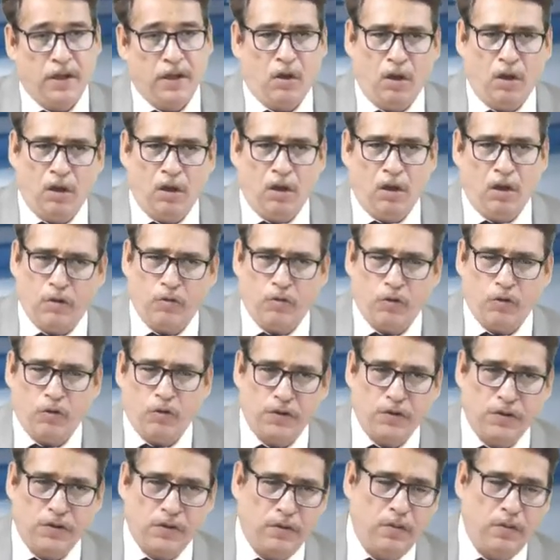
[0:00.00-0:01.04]
All the
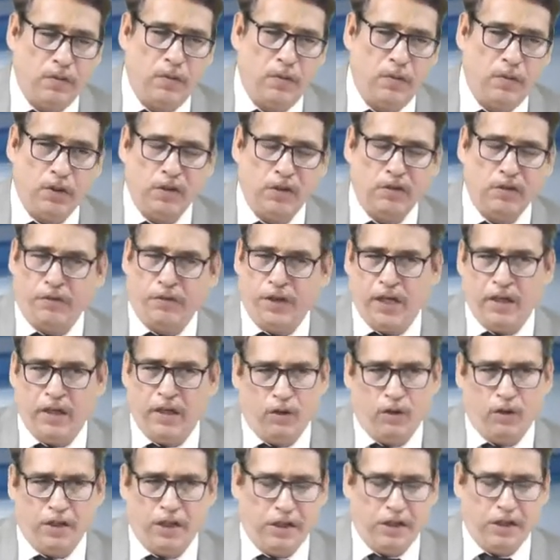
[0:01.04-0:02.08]
questions of the module we have
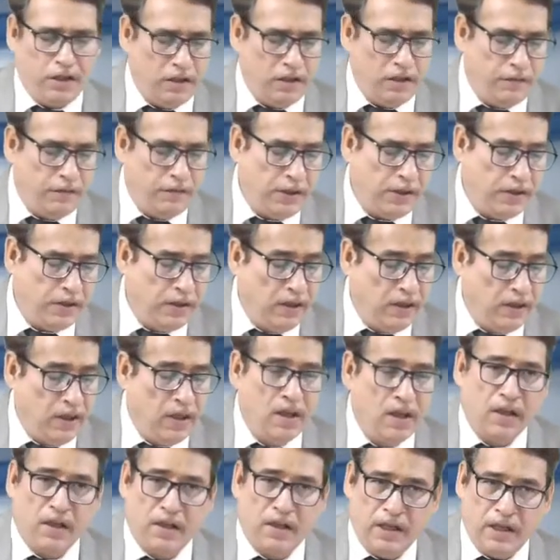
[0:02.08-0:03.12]
already covered,
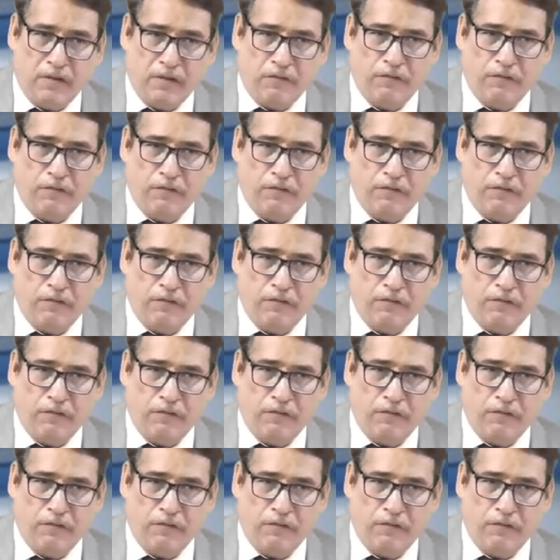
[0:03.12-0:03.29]
correct?